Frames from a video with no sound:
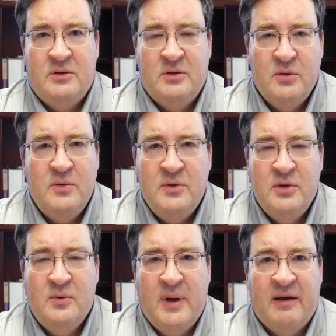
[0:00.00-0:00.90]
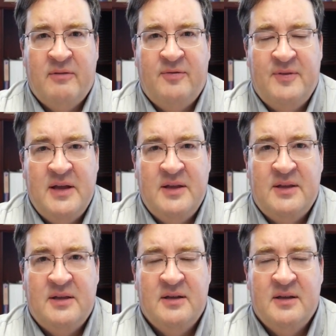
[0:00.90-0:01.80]
Do you have
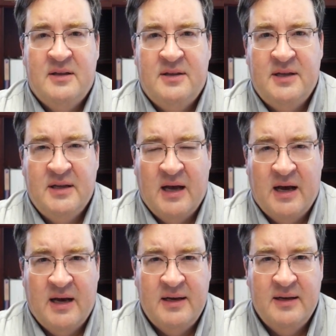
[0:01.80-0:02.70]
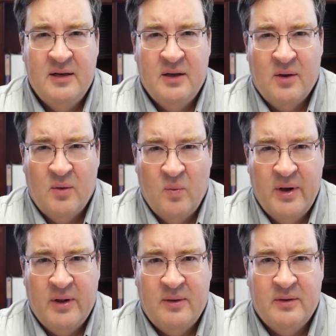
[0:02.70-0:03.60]
faith that God
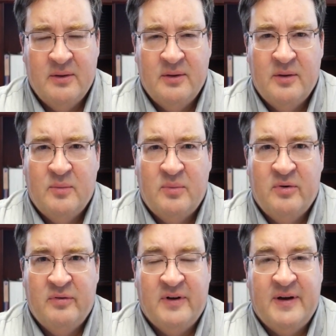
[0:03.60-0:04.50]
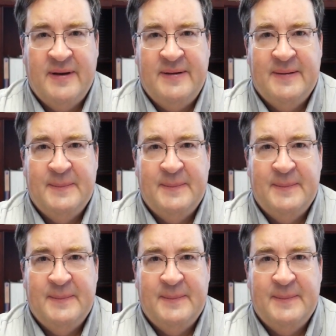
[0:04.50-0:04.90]
will provide?